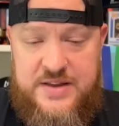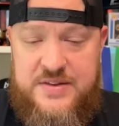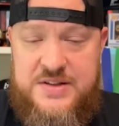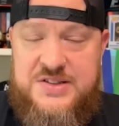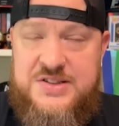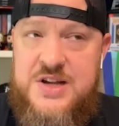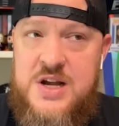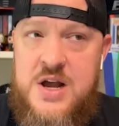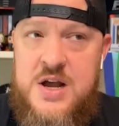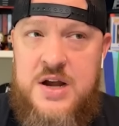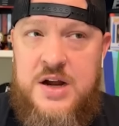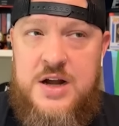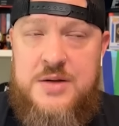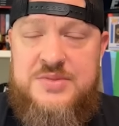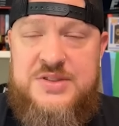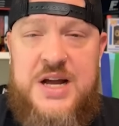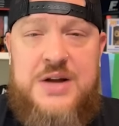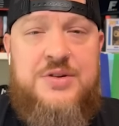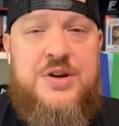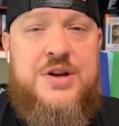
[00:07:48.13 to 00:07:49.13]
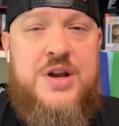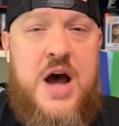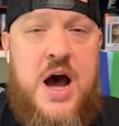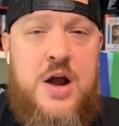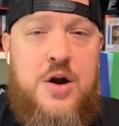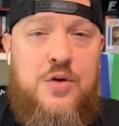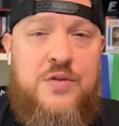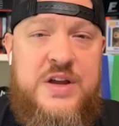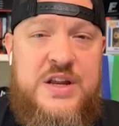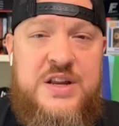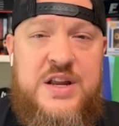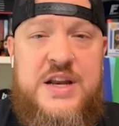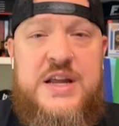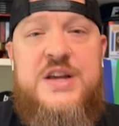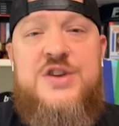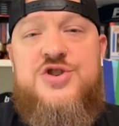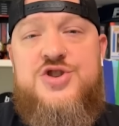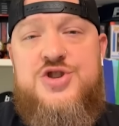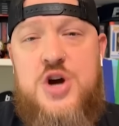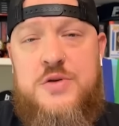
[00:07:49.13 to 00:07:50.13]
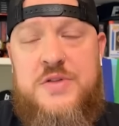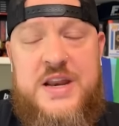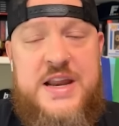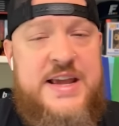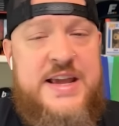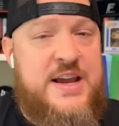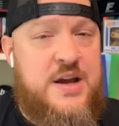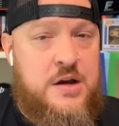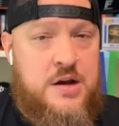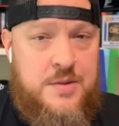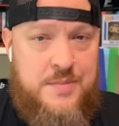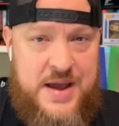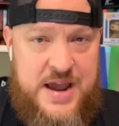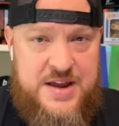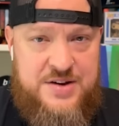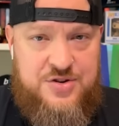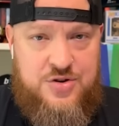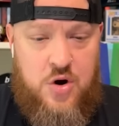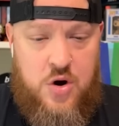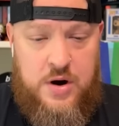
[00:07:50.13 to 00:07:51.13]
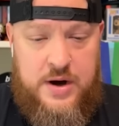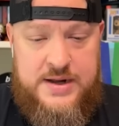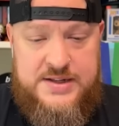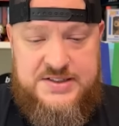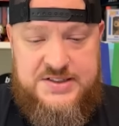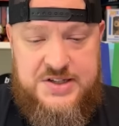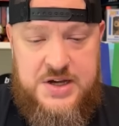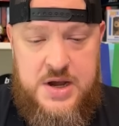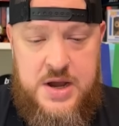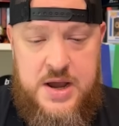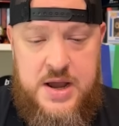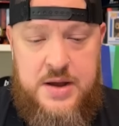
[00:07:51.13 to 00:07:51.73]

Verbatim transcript: And this comes down to not only did he show that he could command targets,